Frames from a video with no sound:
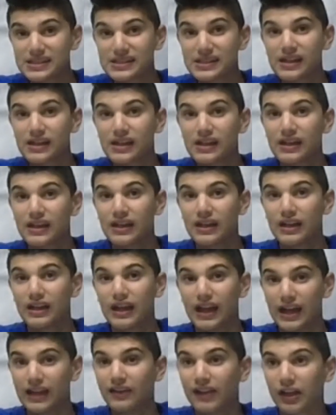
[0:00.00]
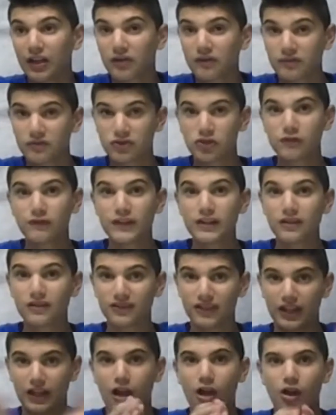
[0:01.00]
fast, and
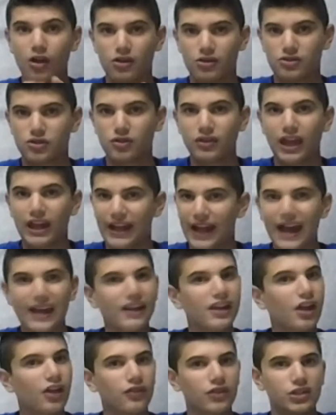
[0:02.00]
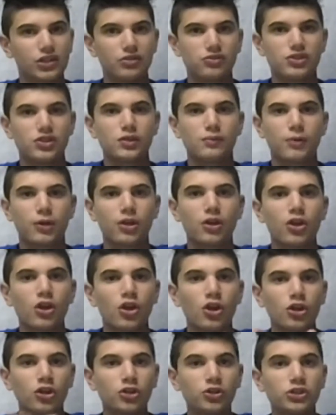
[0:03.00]
like do videos like ours or like any other
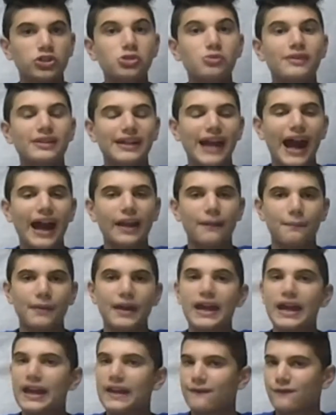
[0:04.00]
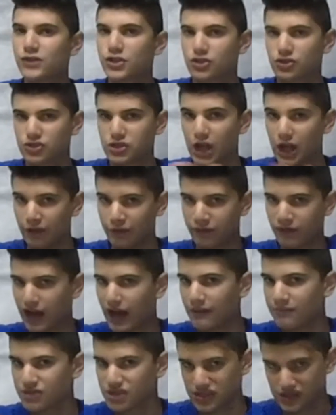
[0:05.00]
YouTuber, you gotta pay for
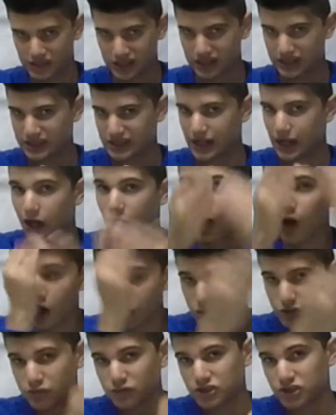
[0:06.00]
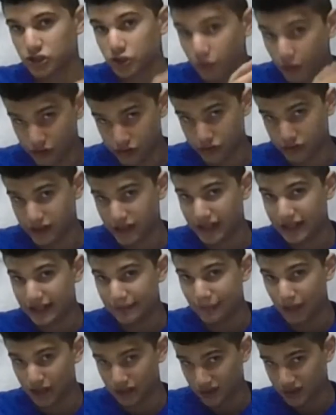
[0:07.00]
your software. I'm just gonna say ours was
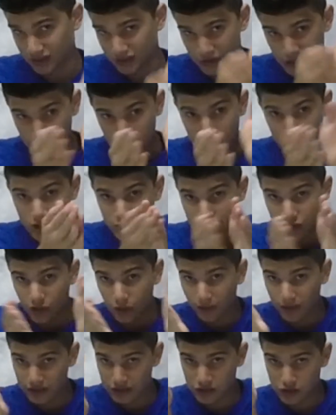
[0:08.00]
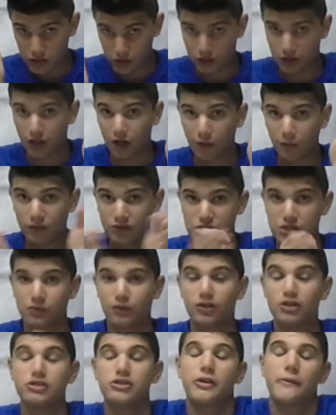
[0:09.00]
$280, so it's your
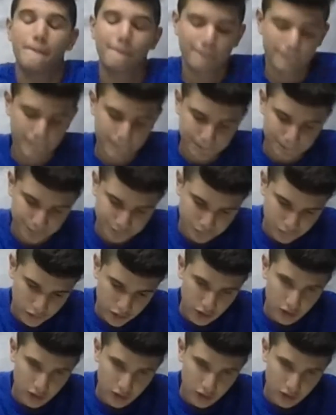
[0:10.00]
call what you want to do.